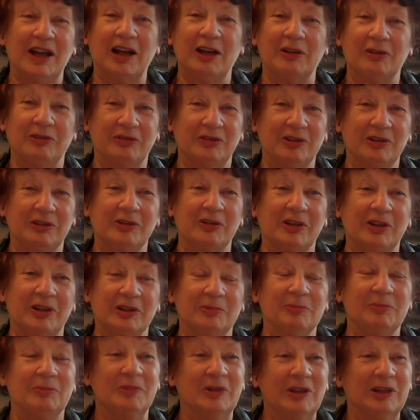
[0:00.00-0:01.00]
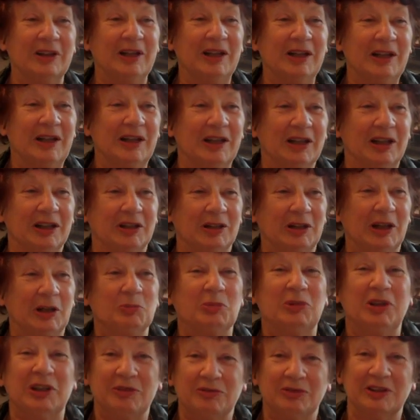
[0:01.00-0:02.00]
I feel that I'm,
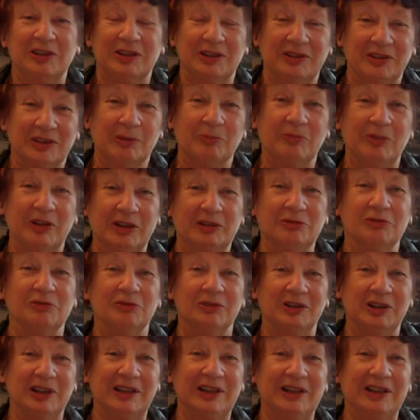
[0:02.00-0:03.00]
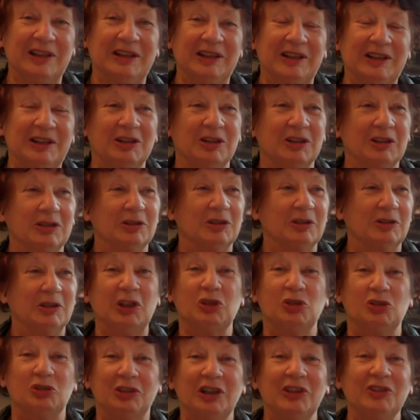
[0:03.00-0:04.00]
I'm giving something really,
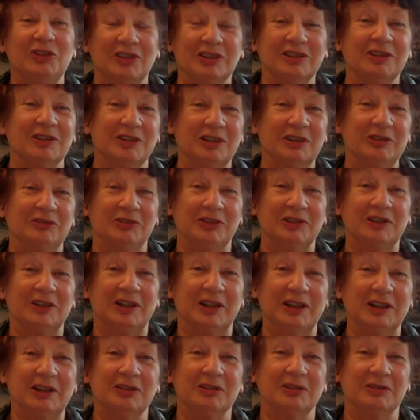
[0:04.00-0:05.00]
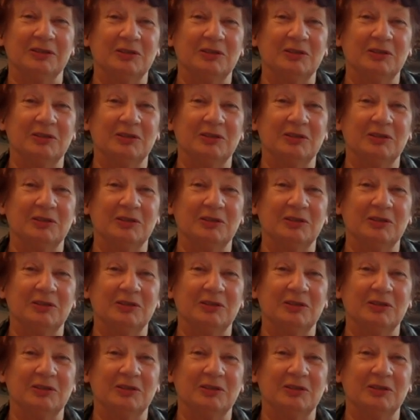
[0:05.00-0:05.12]
a treasure if you like.